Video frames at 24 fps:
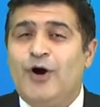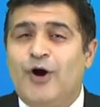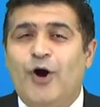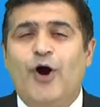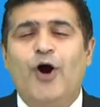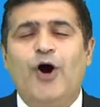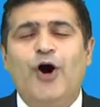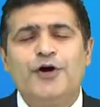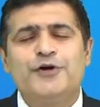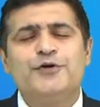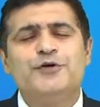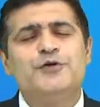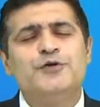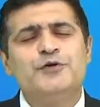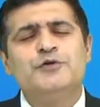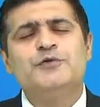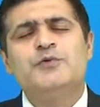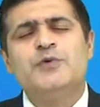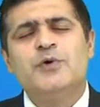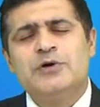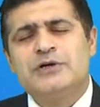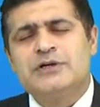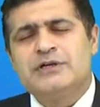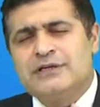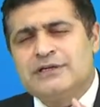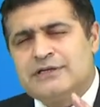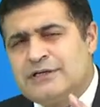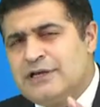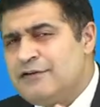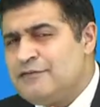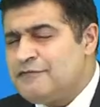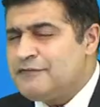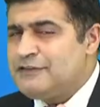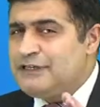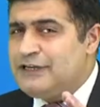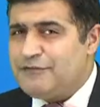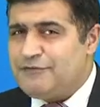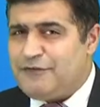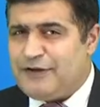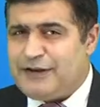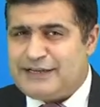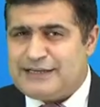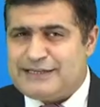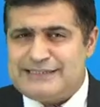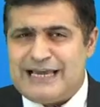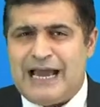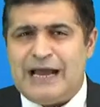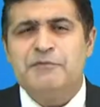or who would give the FR
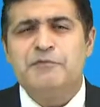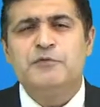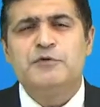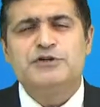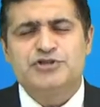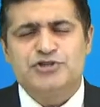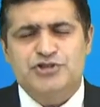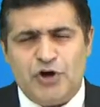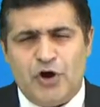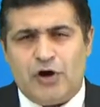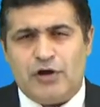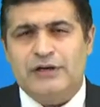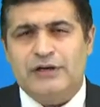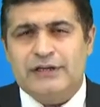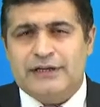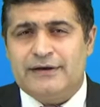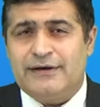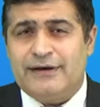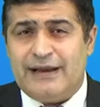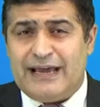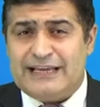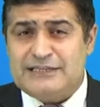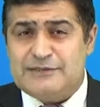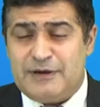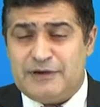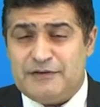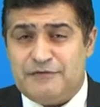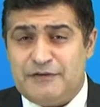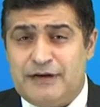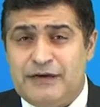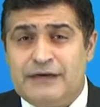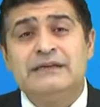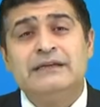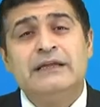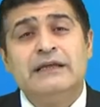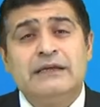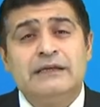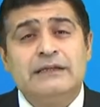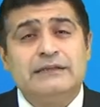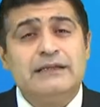exam would surely realize, my friend,